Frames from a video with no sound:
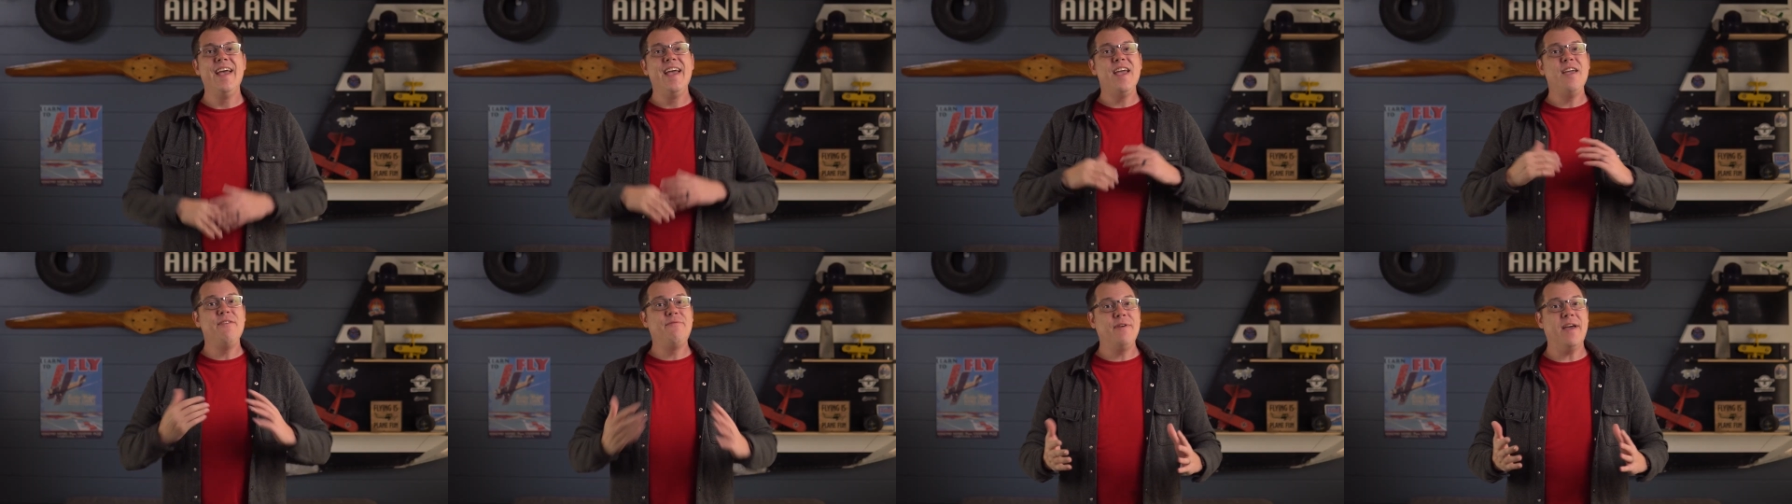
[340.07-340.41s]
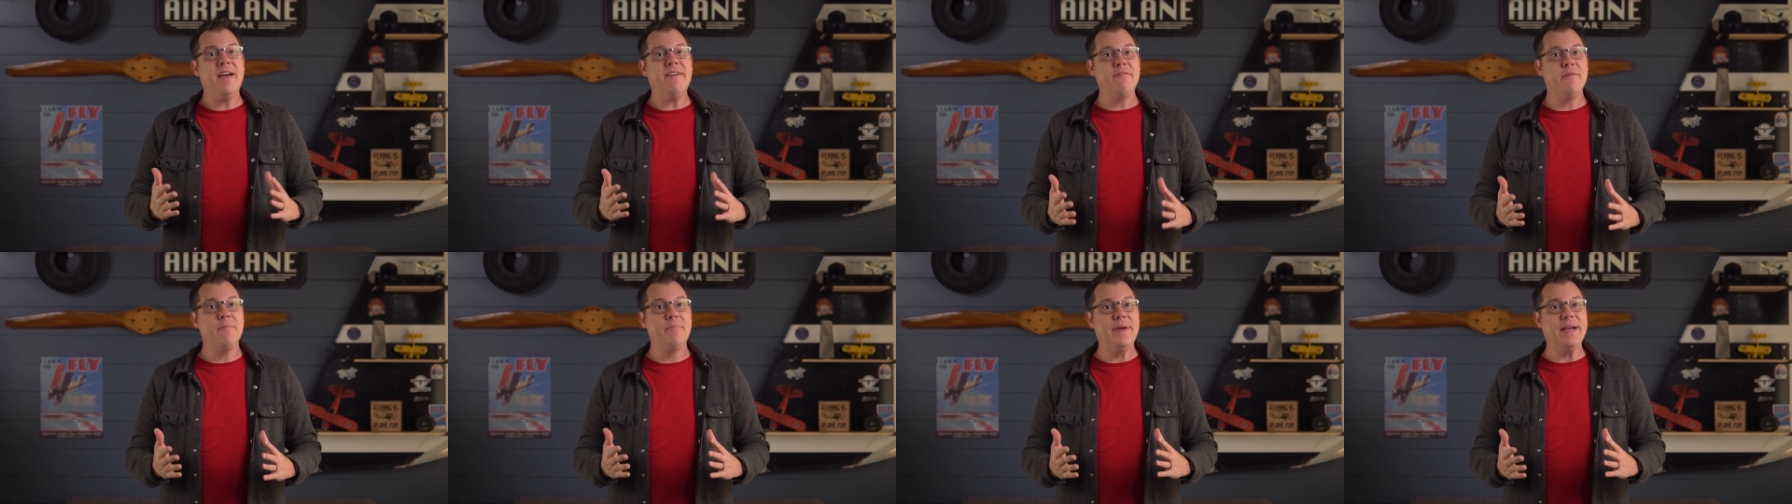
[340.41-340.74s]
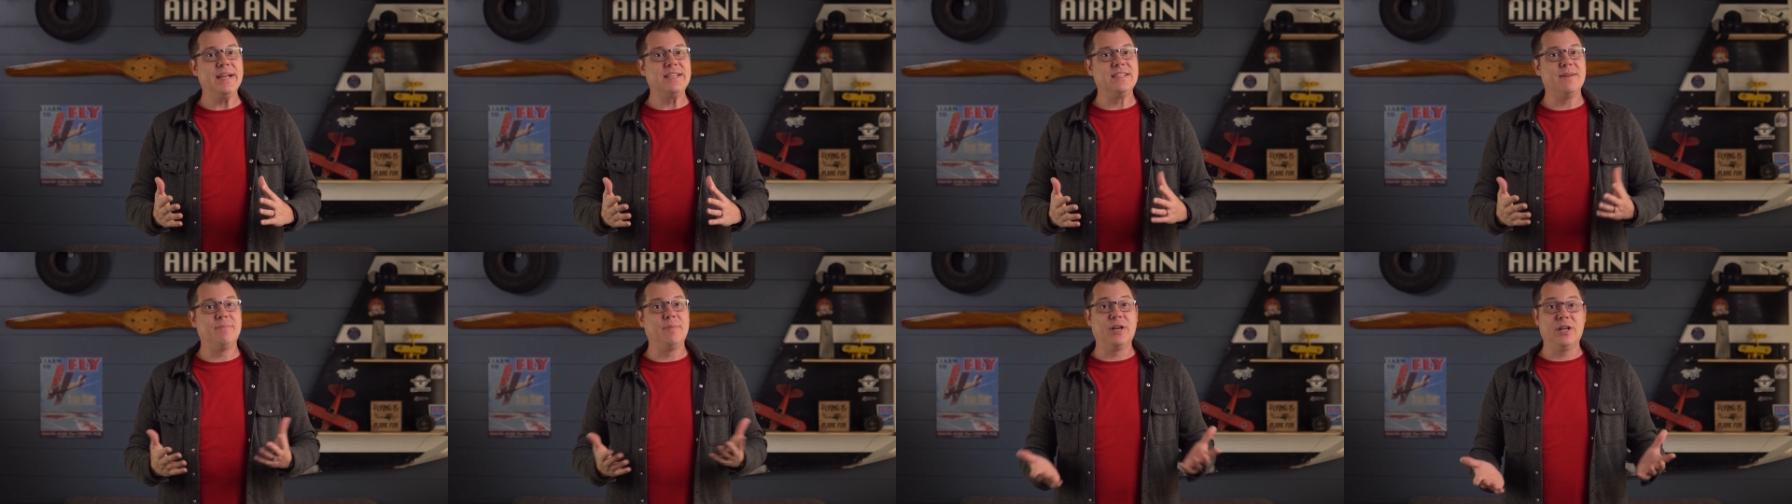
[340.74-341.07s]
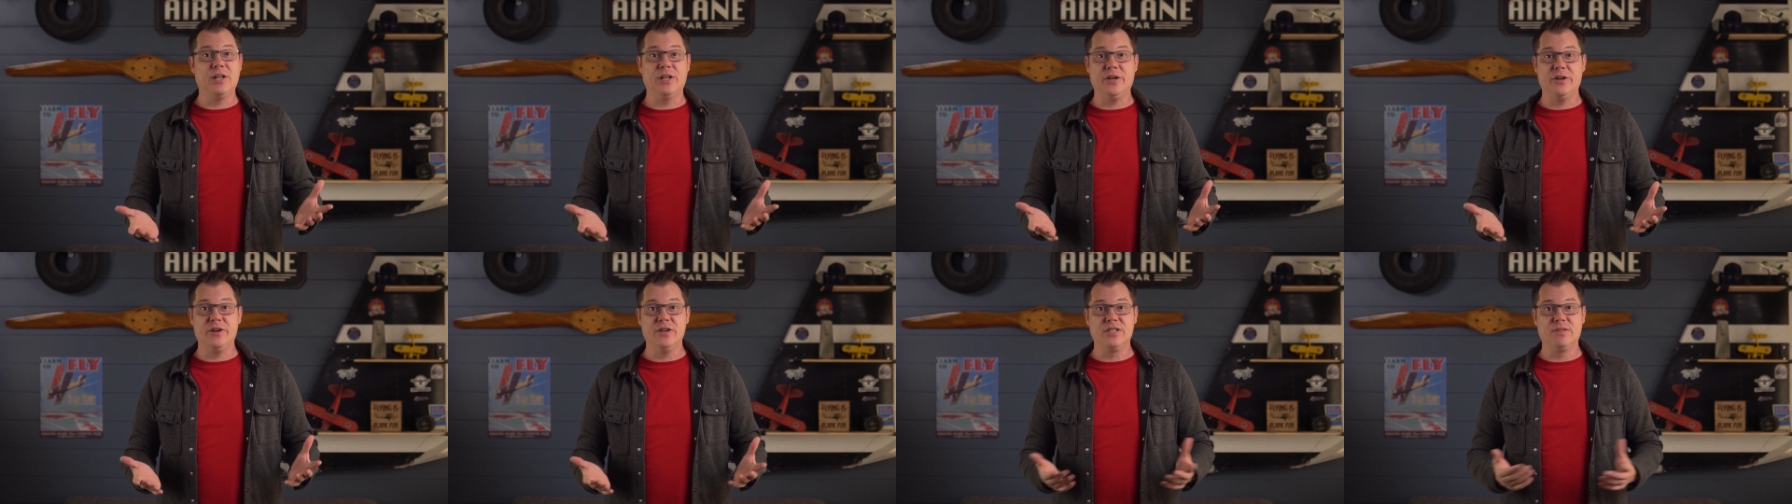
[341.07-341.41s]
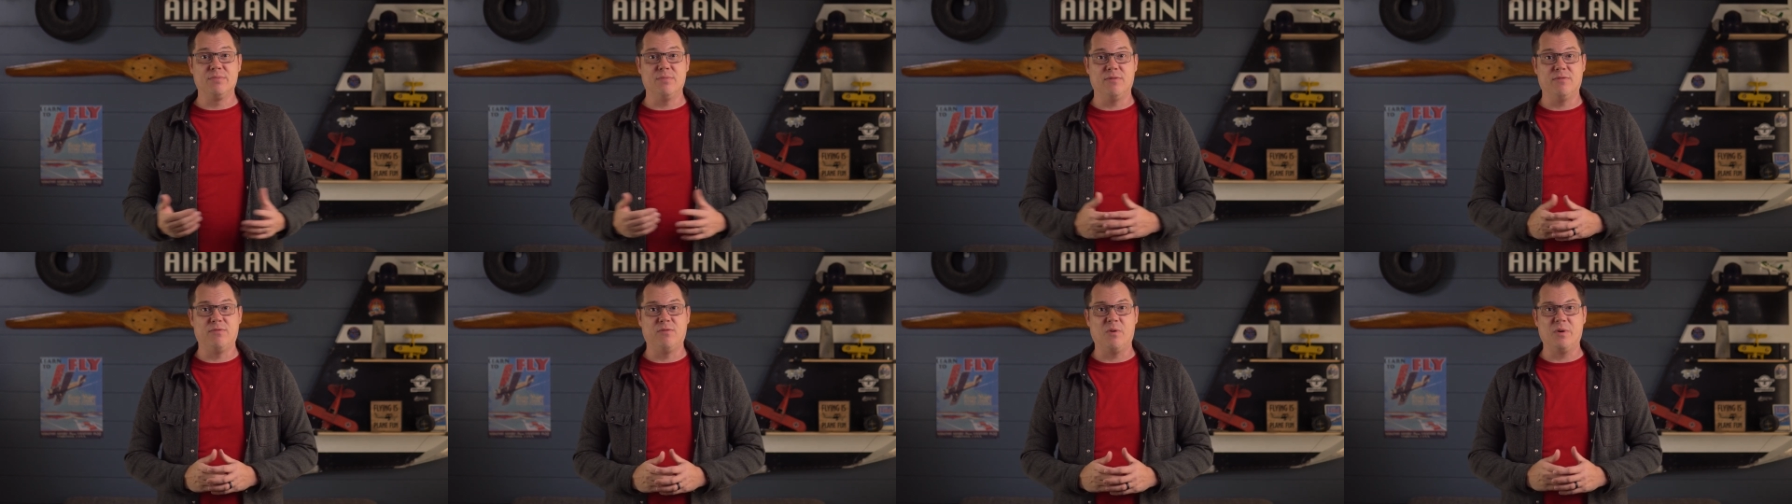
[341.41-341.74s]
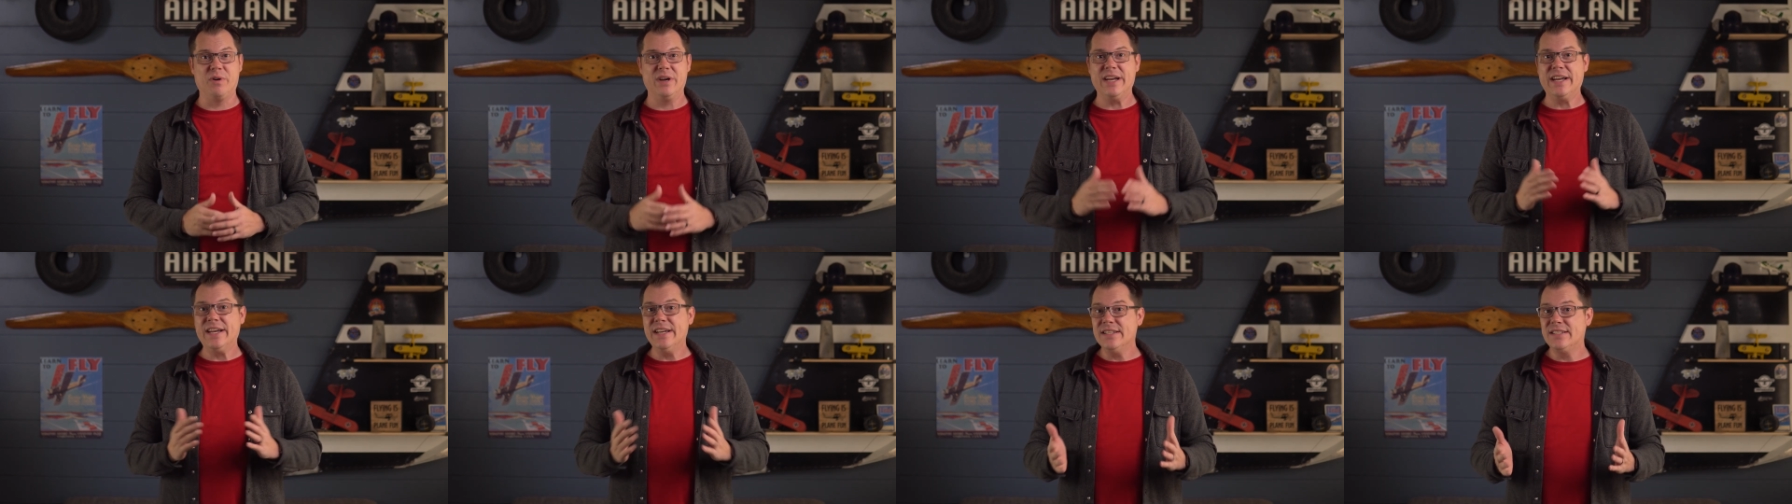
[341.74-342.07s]
If you haven't picked up a clearance
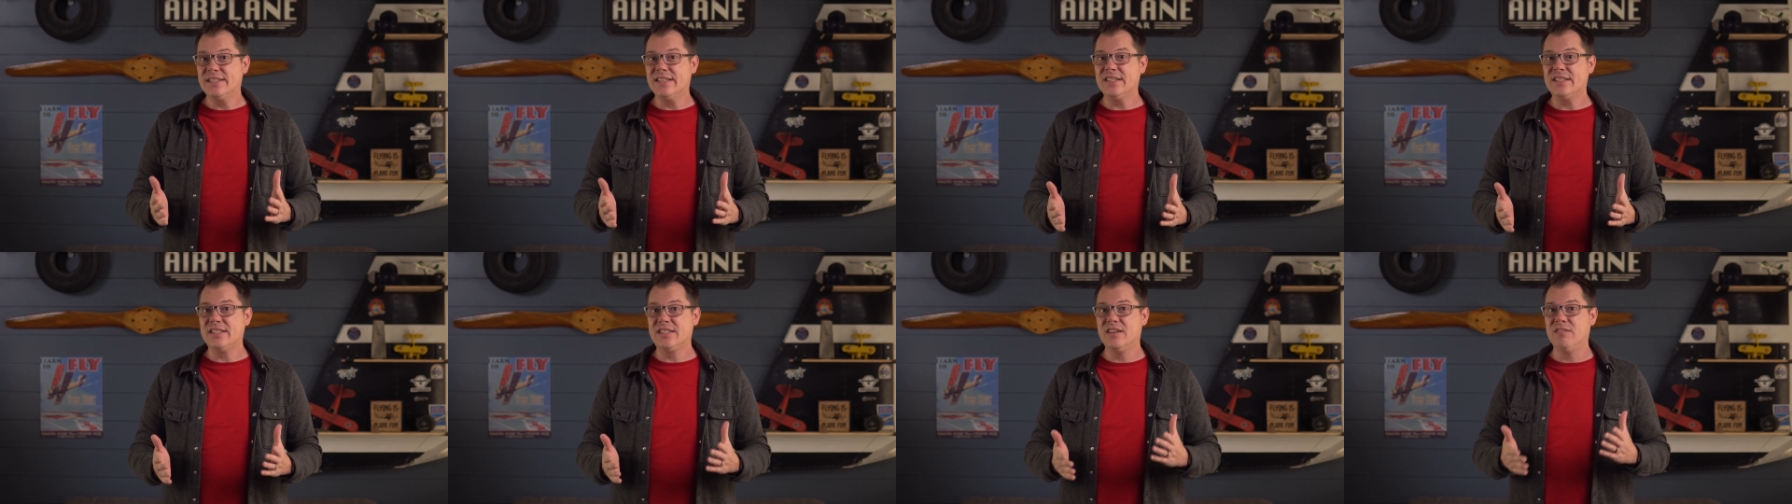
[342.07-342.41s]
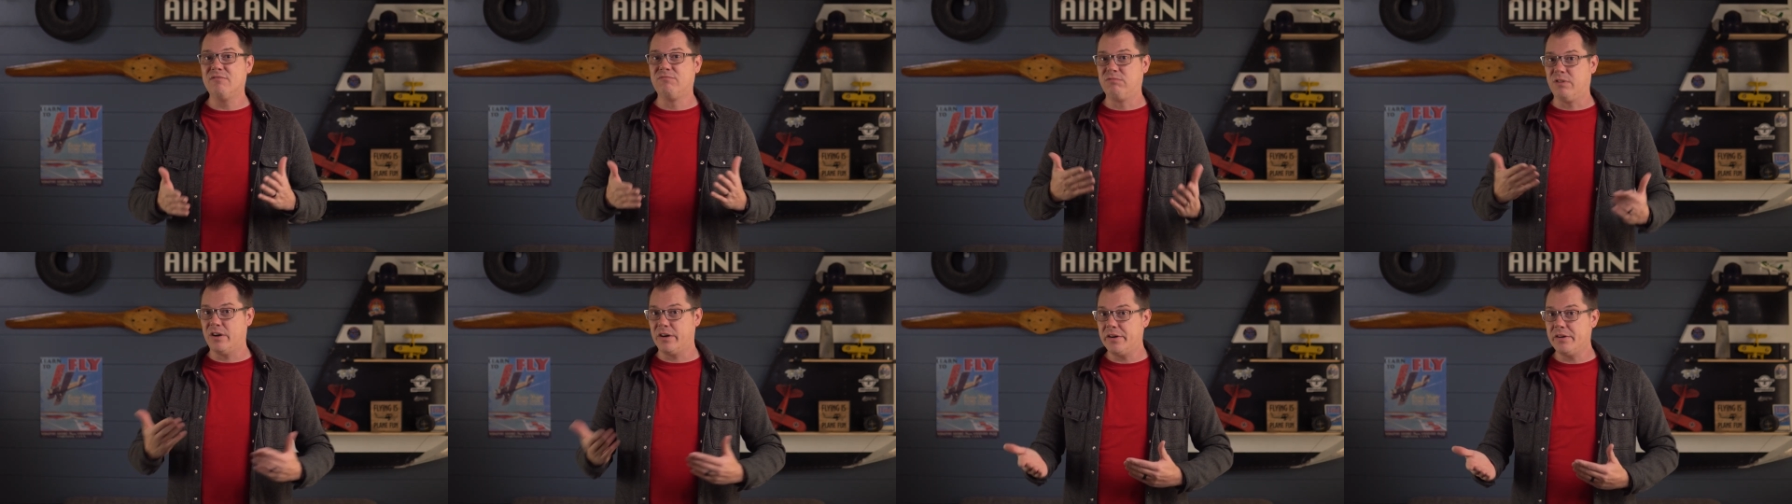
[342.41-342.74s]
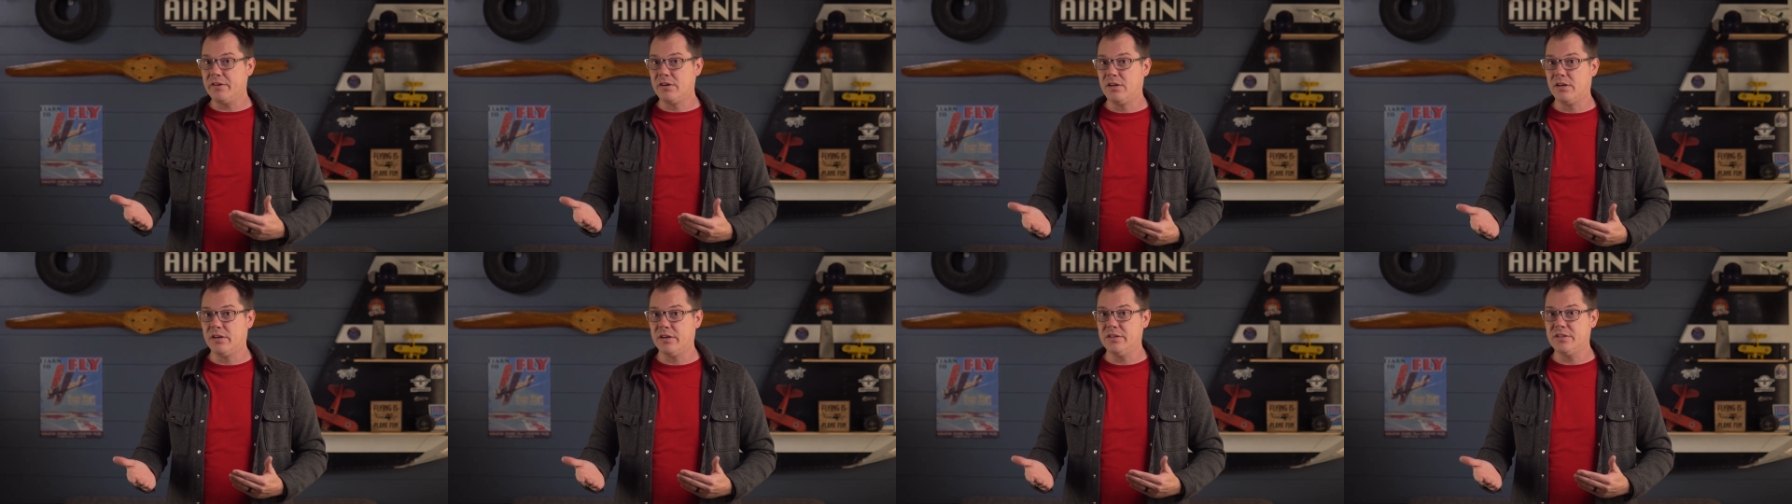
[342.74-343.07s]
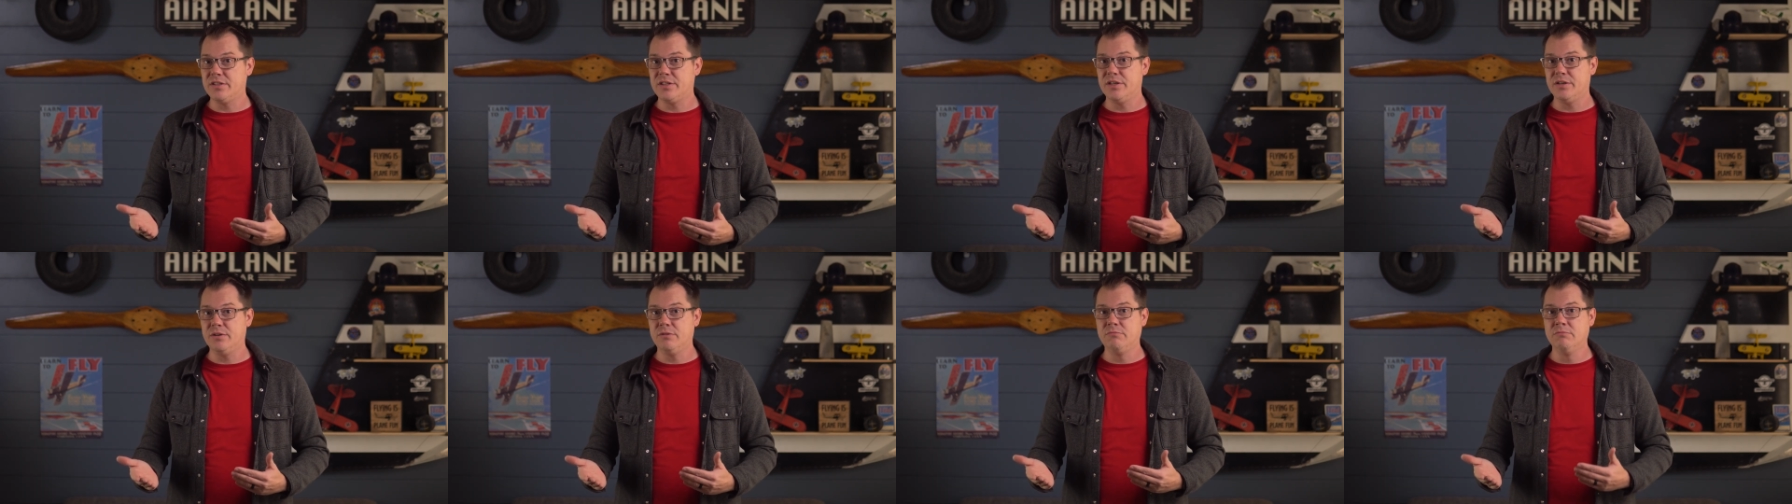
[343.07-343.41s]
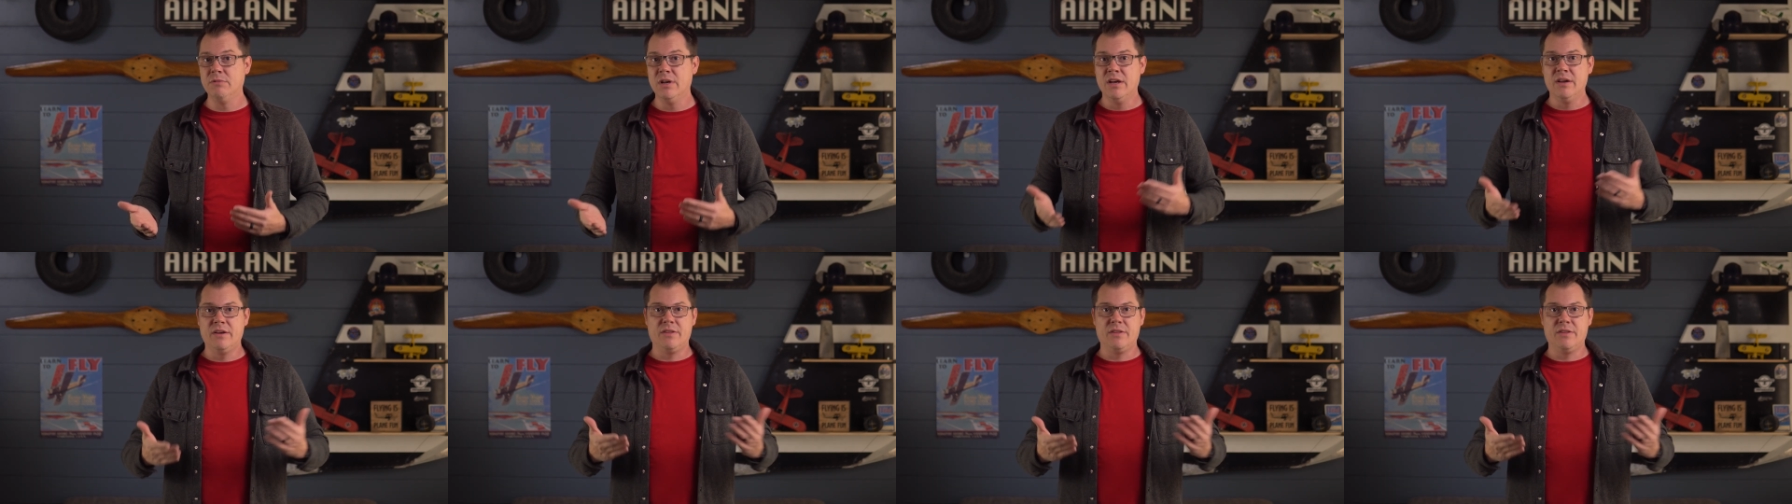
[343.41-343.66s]
before, it consists of where you're cleared to,